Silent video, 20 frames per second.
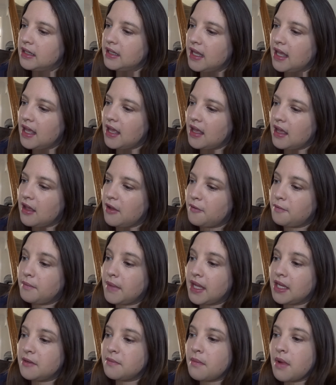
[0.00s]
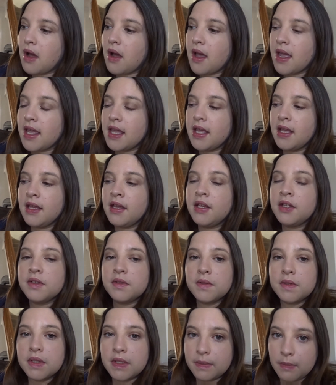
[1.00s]
yeah, I've made my
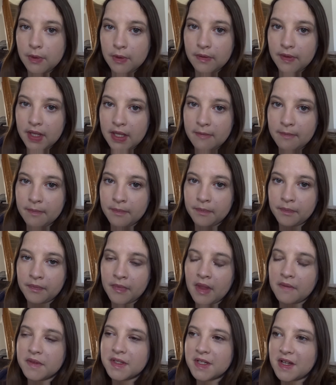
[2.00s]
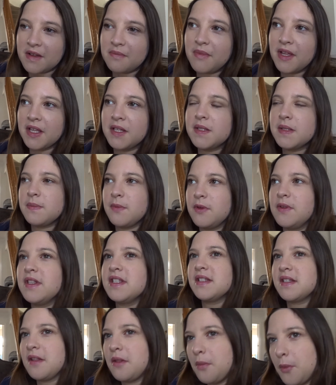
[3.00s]
smoothie. Started making
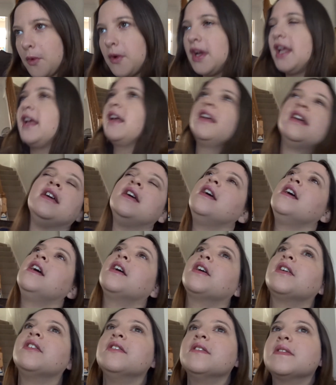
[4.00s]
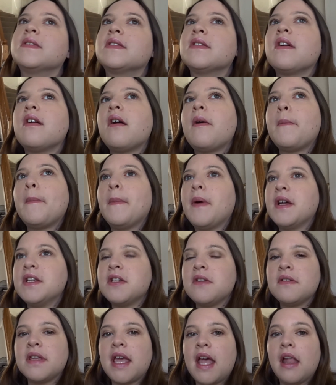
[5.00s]
smoothies in the morning because I
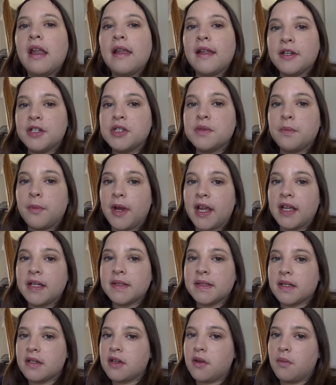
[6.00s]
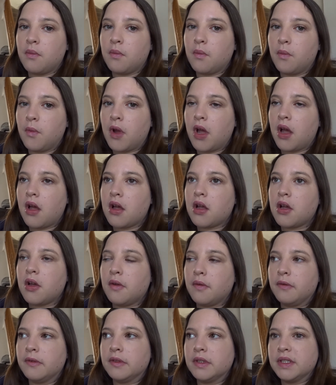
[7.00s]
don't get a lunch break because I don't work
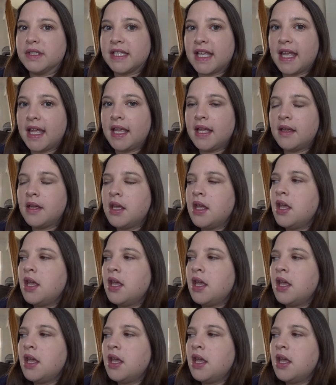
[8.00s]
a full day.